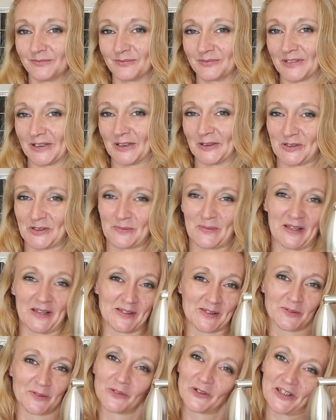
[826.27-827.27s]
Well, it
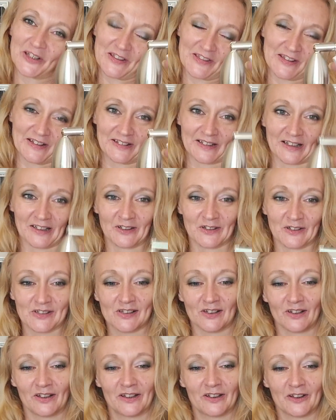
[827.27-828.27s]
depends on what you think that looks
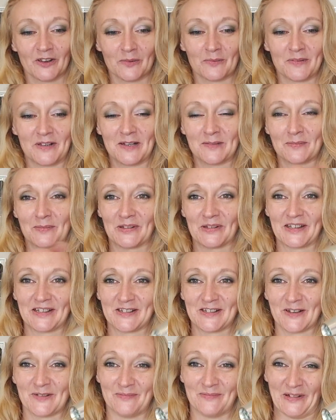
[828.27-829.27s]
like at the minute, but they
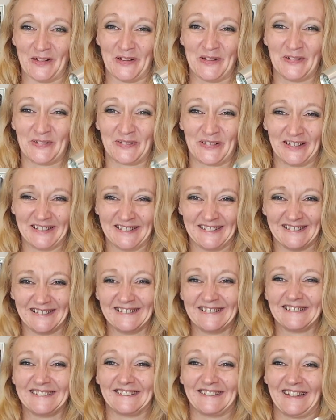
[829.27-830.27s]
do move.
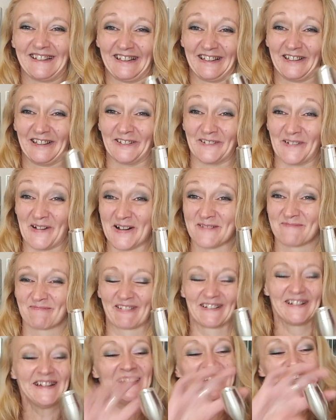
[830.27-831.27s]
You can go up,
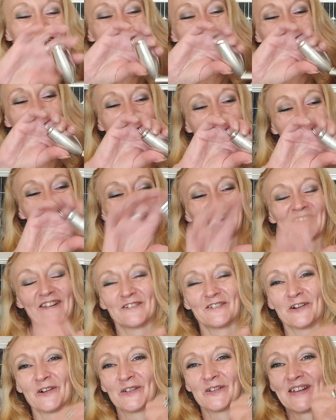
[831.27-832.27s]
and
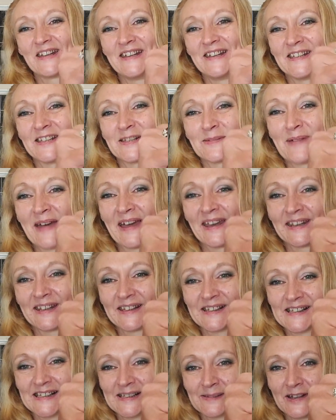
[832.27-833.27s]
they're on
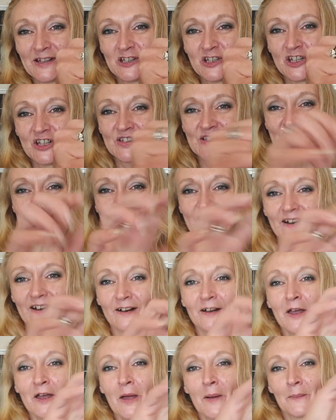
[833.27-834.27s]
independent switches here,
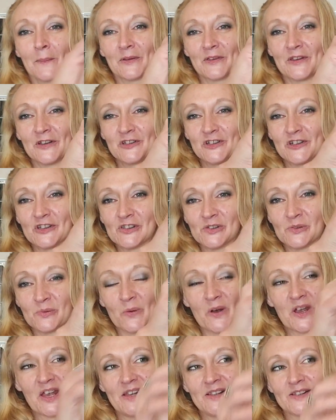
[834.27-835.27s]
but they're just
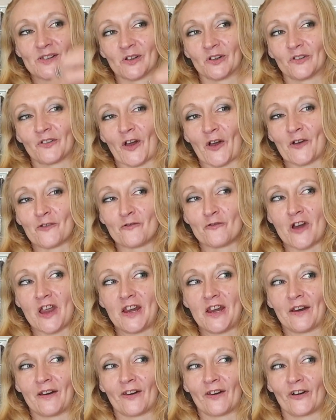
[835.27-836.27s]
wee sort of like
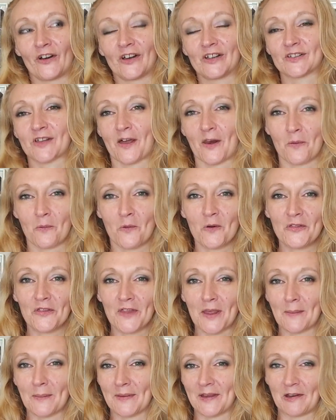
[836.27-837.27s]
reading lights, and I want
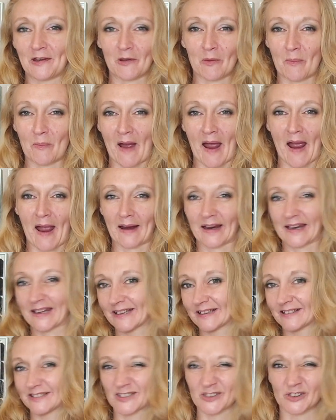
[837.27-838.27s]
them in the
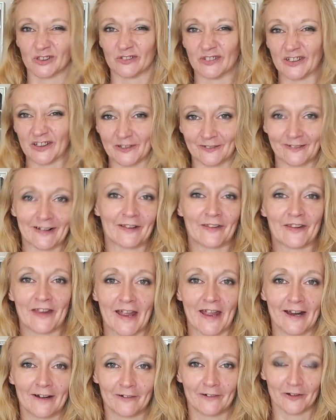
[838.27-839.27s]
back, sort of in around the
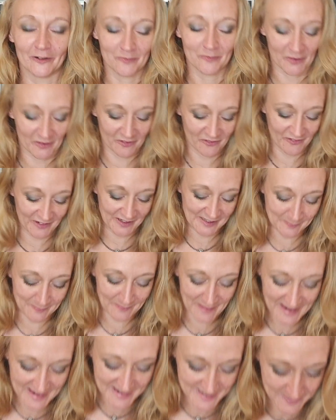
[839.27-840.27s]
area of my fixed
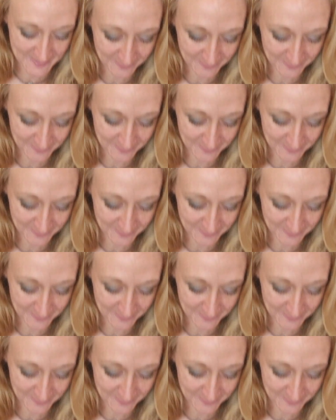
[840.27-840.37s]
bed.